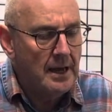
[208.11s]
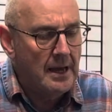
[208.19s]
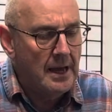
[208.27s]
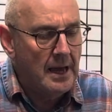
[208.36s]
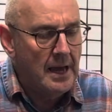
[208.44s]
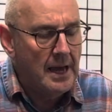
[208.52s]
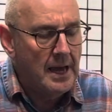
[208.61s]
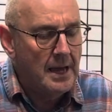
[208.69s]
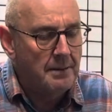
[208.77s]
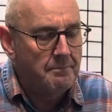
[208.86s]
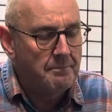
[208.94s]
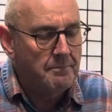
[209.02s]
We
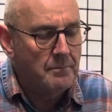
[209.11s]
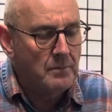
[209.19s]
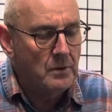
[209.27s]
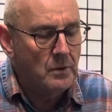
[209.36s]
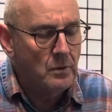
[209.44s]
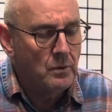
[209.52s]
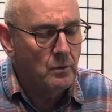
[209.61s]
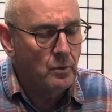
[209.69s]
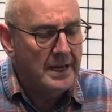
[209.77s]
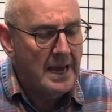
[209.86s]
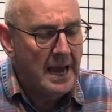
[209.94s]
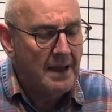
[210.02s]

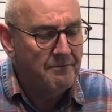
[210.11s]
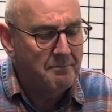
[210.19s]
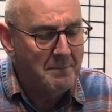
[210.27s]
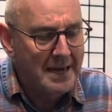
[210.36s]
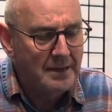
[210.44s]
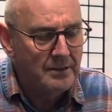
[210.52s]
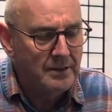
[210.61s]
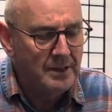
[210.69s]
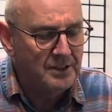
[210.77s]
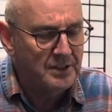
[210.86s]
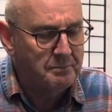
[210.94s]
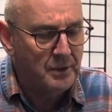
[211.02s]
have made
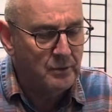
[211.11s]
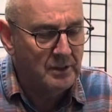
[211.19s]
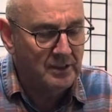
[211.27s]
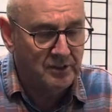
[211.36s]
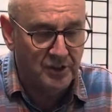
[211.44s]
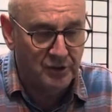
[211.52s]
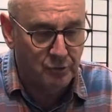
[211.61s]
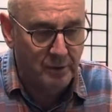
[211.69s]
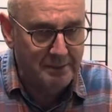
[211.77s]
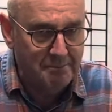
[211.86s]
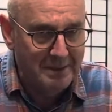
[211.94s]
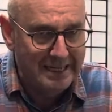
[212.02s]
this boot
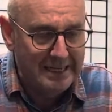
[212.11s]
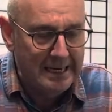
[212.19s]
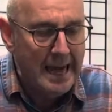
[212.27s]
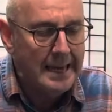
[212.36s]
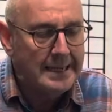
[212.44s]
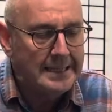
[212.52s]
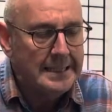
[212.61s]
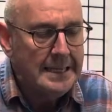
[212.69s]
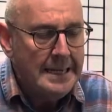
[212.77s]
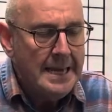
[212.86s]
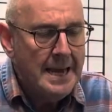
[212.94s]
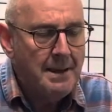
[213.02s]
extremely light,
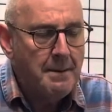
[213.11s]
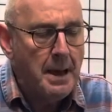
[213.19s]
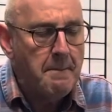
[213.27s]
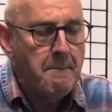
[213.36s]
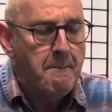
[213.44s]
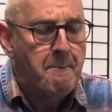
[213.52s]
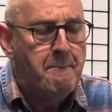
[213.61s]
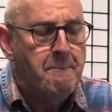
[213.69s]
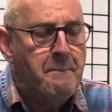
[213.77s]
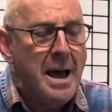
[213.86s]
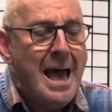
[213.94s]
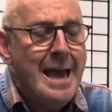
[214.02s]

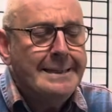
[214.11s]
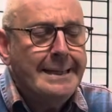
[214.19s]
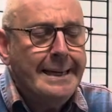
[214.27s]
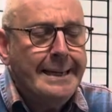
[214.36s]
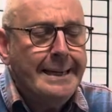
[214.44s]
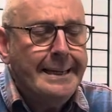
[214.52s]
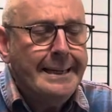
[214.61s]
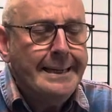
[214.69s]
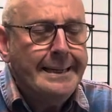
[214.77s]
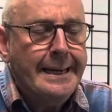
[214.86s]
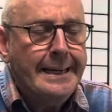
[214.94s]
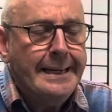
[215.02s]
but
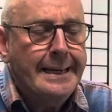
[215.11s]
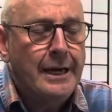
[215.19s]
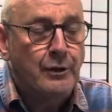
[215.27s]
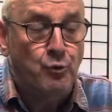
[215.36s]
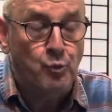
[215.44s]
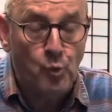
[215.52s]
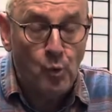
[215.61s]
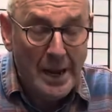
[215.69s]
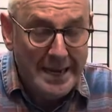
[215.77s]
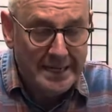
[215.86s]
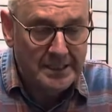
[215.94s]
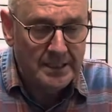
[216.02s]
a
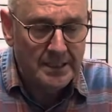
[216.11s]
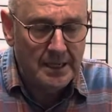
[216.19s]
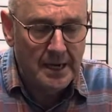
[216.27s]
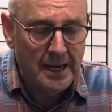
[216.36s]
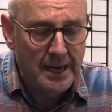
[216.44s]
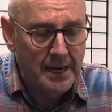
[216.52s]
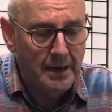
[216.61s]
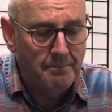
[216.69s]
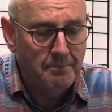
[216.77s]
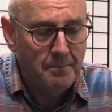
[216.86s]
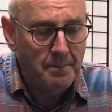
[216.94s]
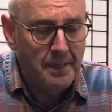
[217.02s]
great
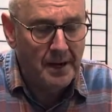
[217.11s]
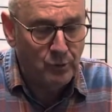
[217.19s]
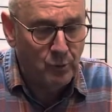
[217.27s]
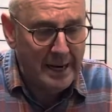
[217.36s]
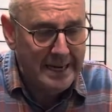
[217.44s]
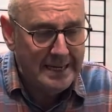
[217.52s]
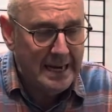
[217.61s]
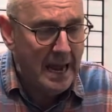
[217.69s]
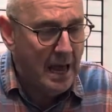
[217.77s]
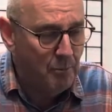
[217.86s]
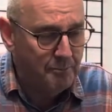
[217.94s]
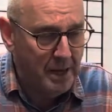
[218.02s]

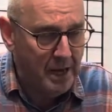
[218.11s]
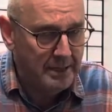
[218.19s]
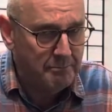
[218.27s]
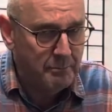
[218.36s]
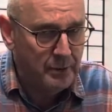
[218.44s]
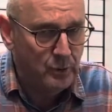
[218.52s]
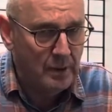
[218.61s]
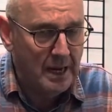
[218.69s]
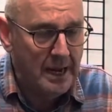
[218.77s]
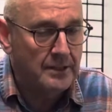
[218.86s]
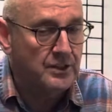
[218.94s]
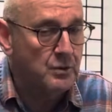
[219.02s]
alpine boot
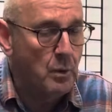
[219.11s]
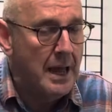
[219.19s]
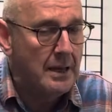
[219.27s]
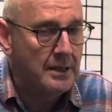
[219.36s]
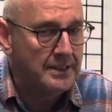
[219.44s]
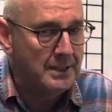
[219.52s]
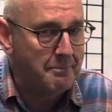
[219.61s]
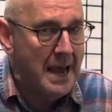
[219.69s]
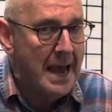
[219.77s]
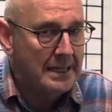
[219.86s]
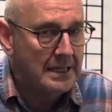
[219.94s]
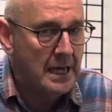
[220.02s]
as well as a
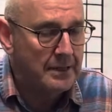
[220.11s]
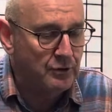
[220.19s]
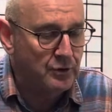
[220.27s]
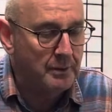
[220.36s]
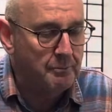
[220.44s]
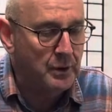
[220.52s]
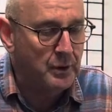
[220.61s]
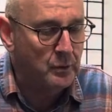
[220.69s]
backcountry boot.